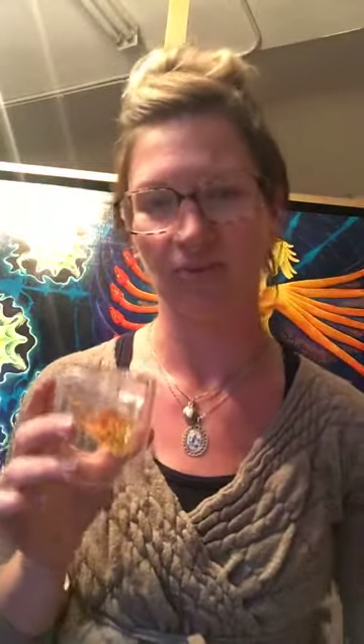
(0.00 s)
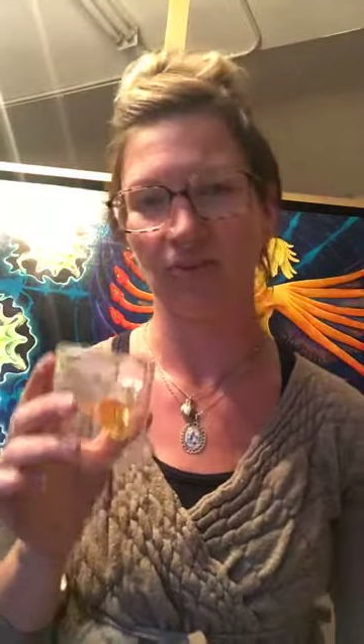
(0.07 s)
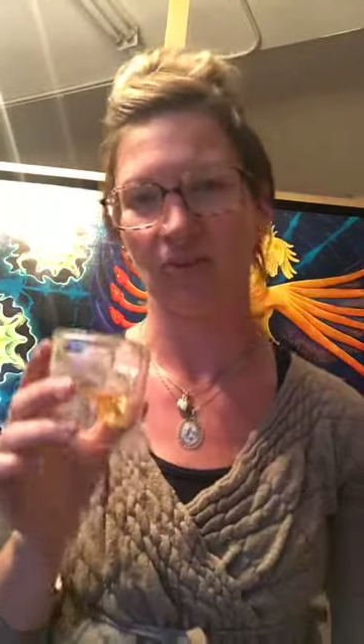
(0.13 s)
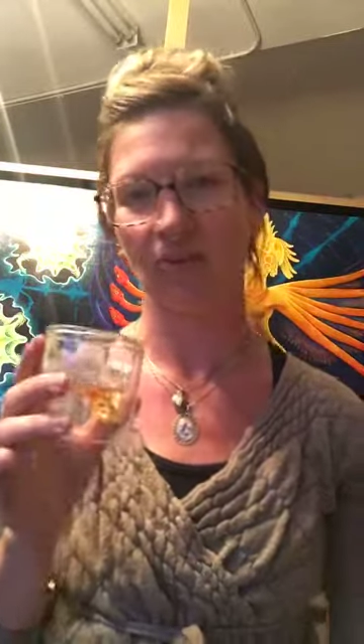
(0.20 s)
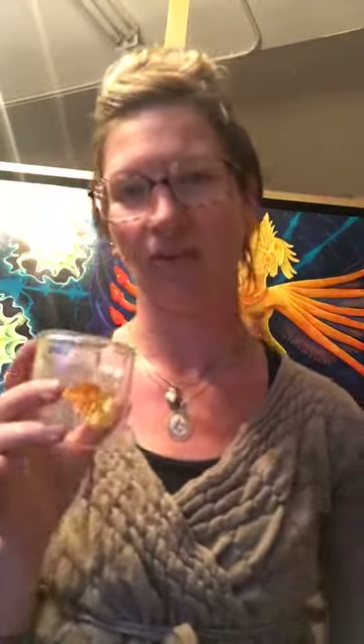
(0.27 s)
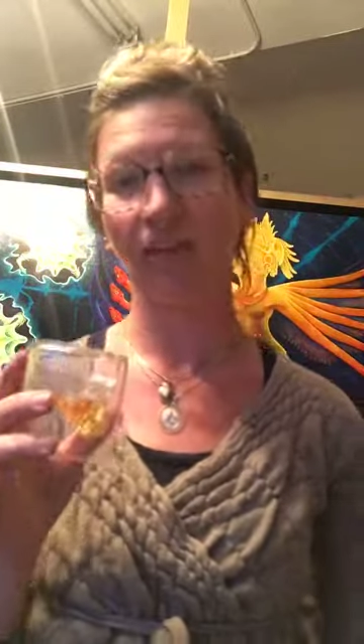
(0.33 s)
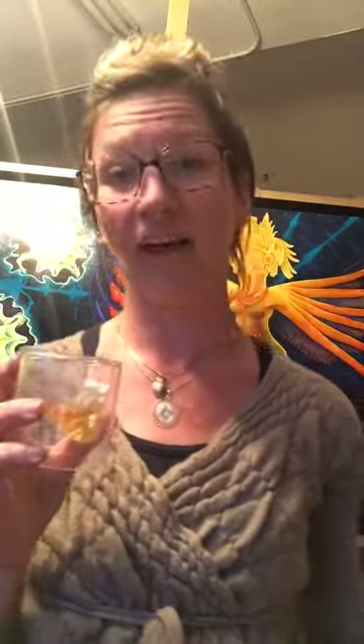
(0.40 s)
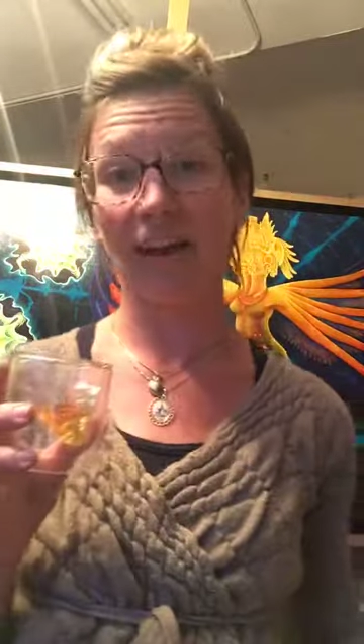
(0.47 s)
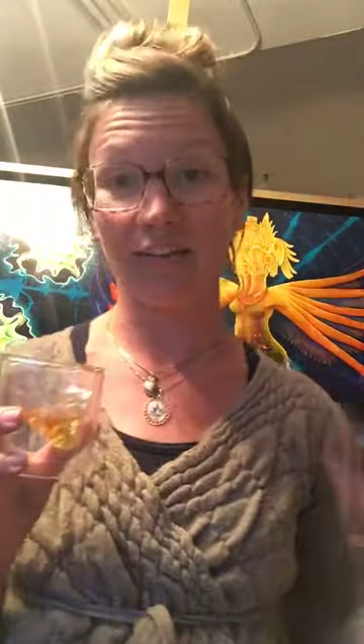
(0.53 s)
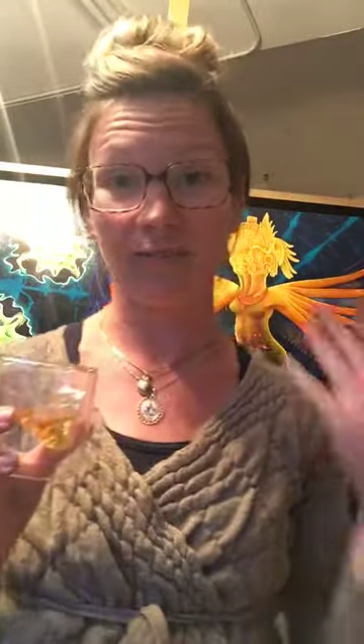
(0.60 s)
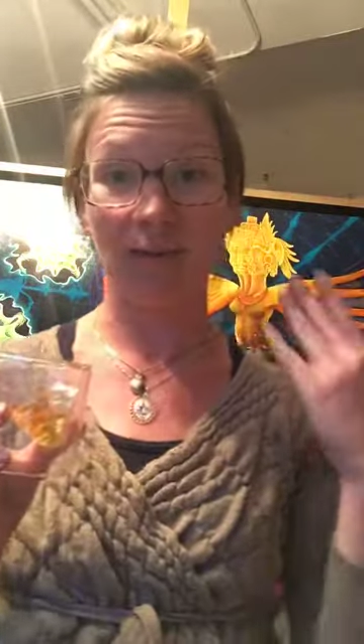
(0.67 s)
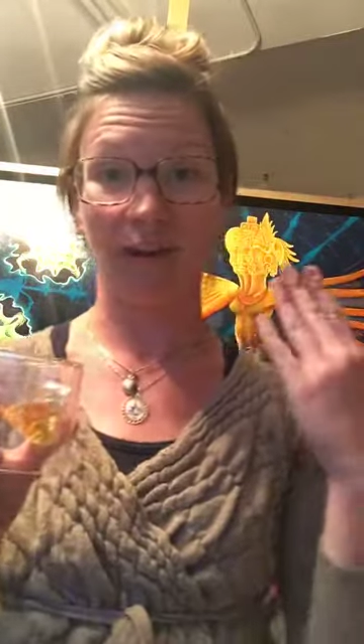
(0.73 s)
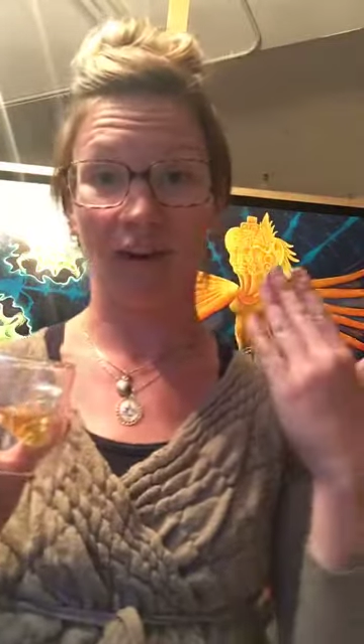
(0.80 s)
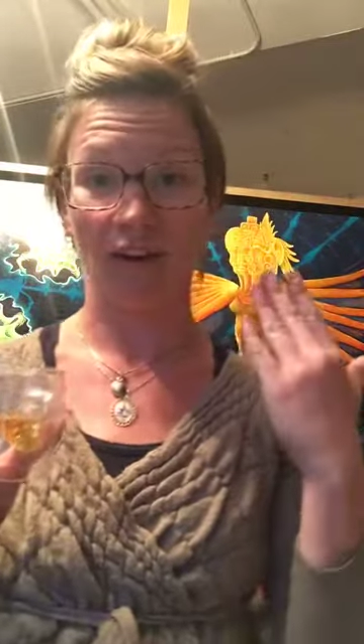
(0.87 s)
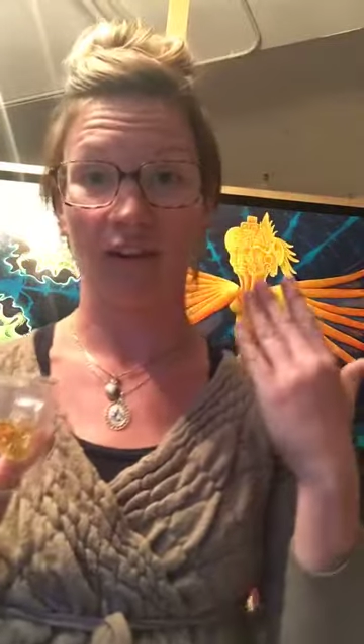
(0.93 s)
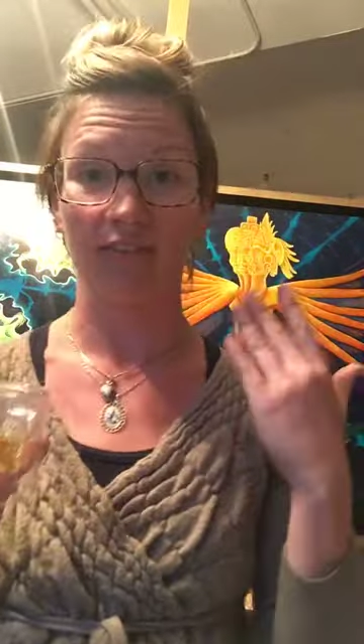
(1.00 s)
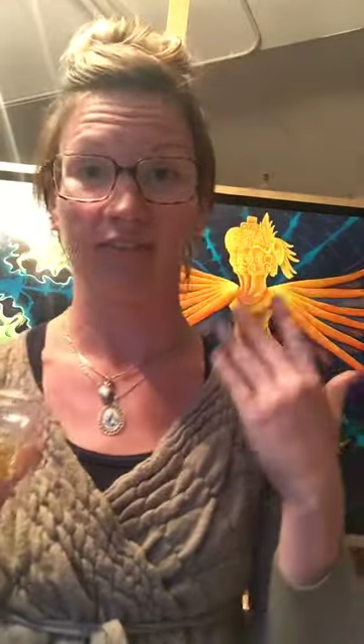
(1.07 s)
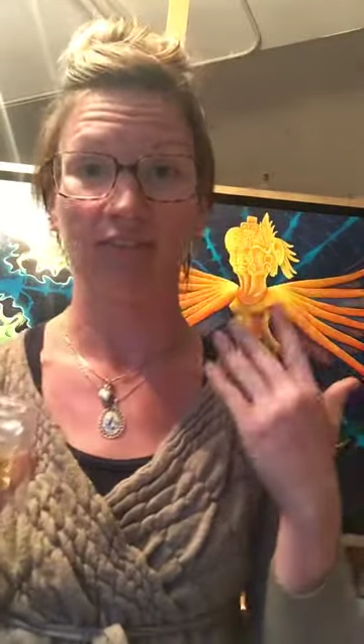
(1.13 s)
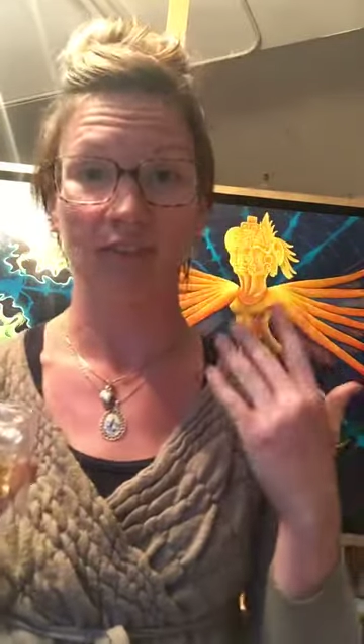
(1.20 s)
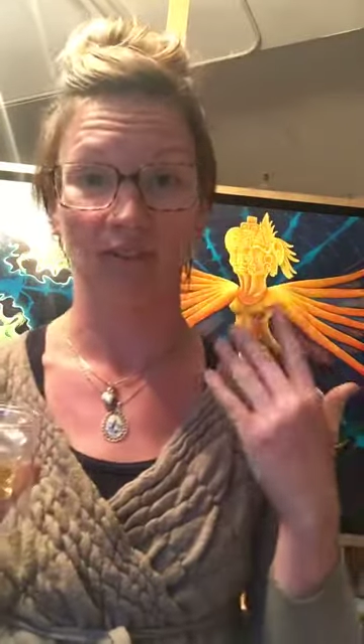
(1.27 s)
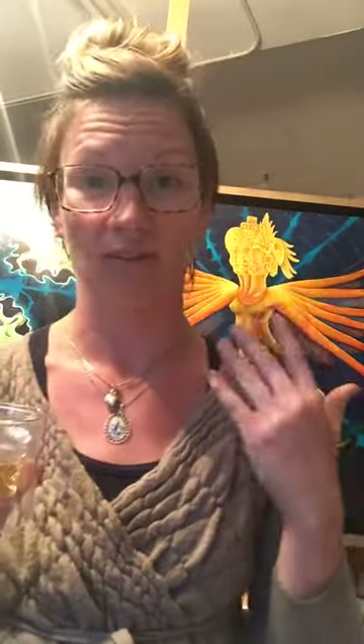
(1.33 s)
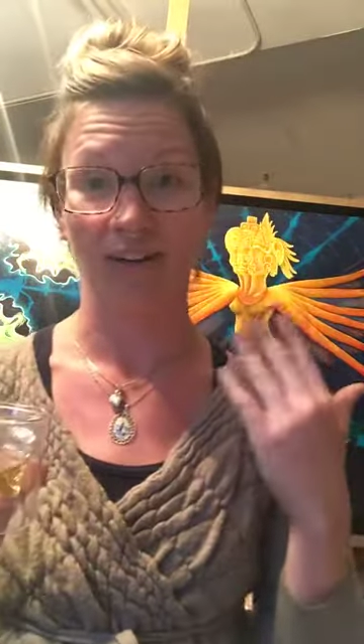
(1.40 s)
So a lot of my art
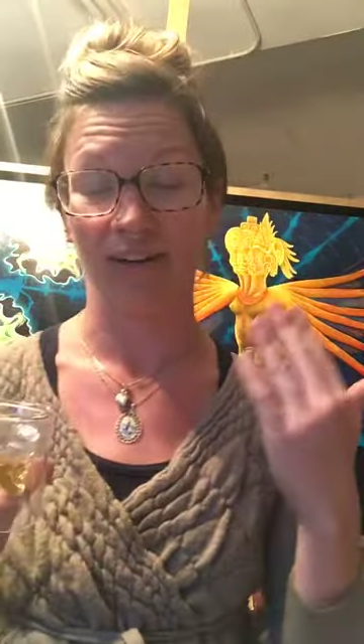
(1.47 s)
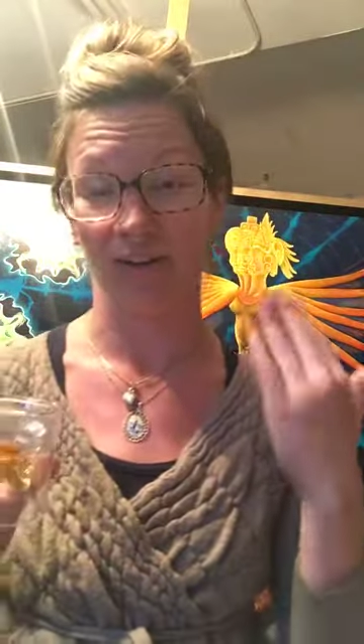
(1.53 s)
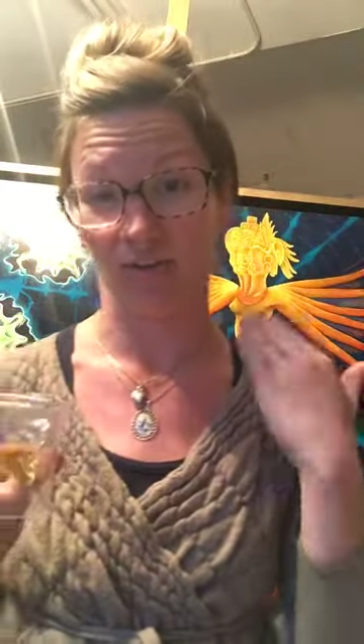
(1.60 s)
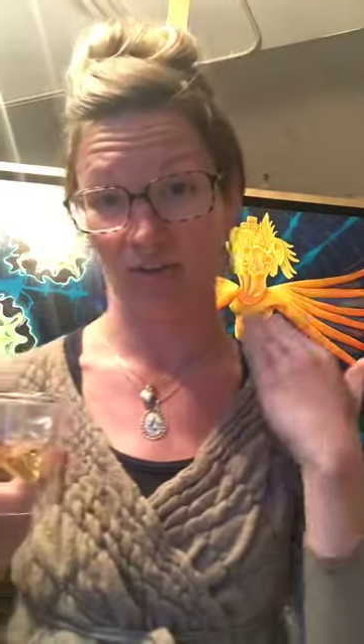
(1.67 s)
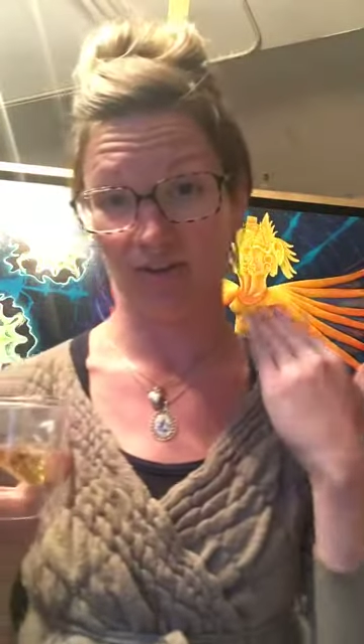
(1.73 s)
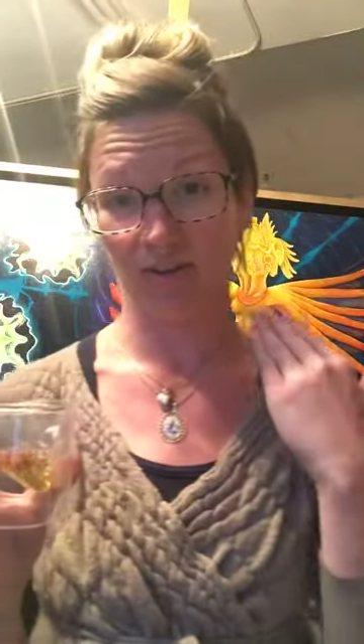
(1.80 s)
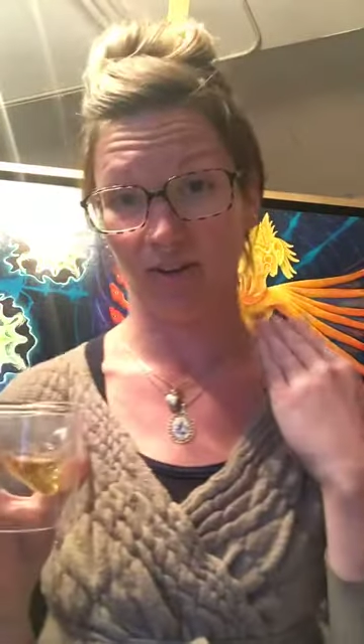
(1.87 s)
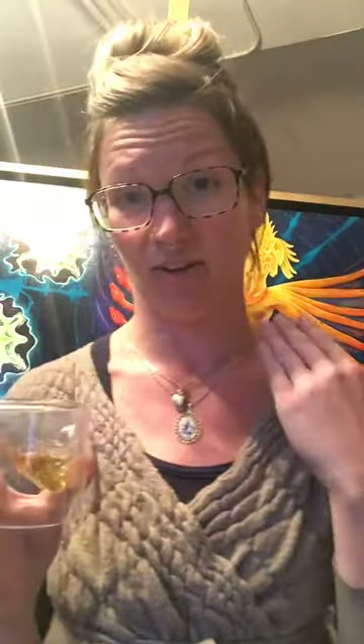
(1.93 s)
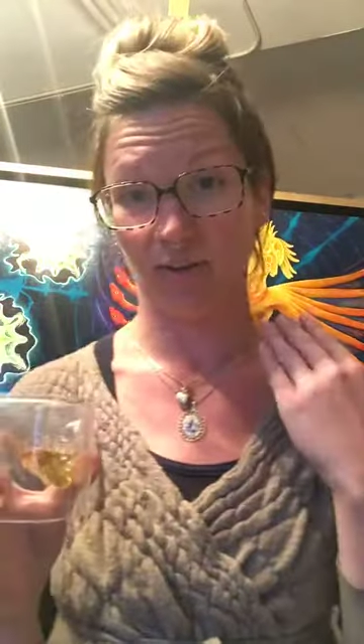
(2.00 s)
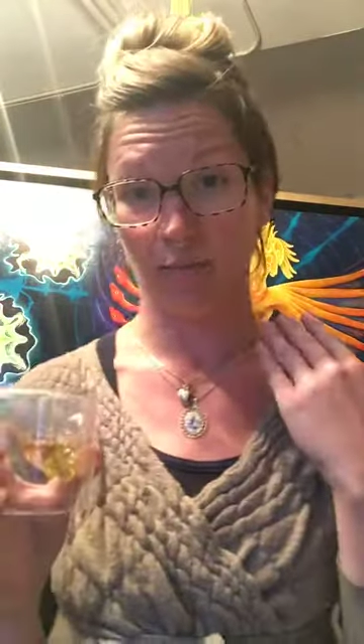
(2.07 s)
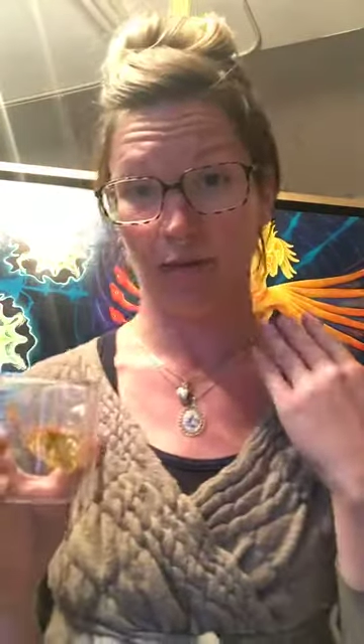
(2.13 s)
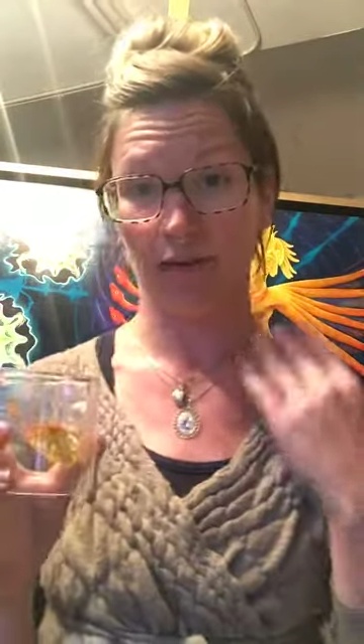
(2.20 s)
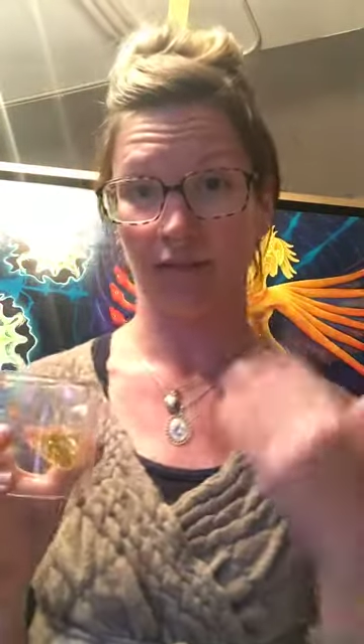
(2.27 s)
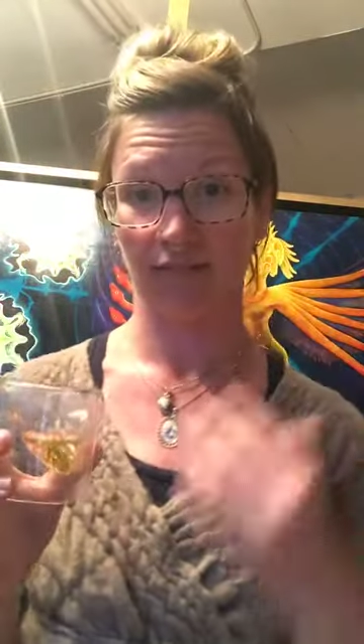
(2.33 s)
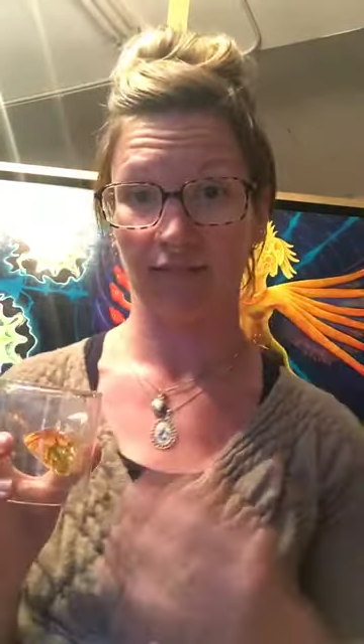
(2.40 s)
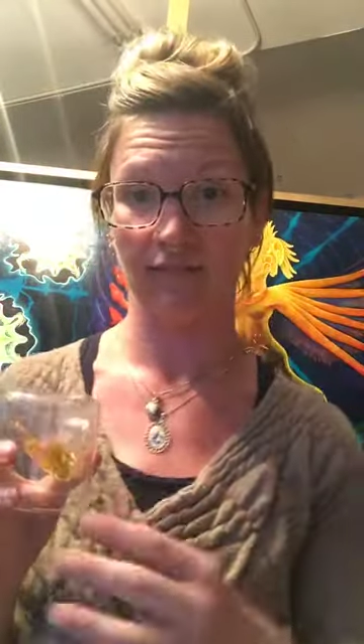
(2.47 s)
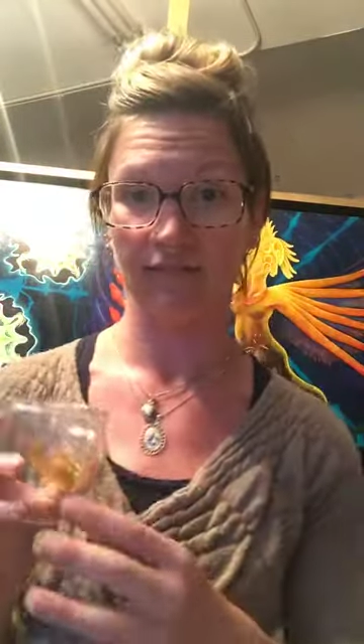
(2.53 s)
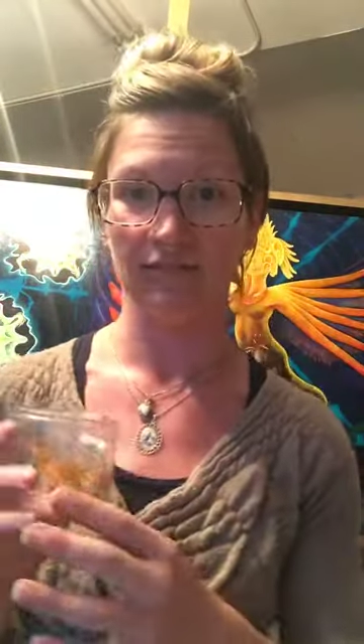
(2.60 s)
for a while was all about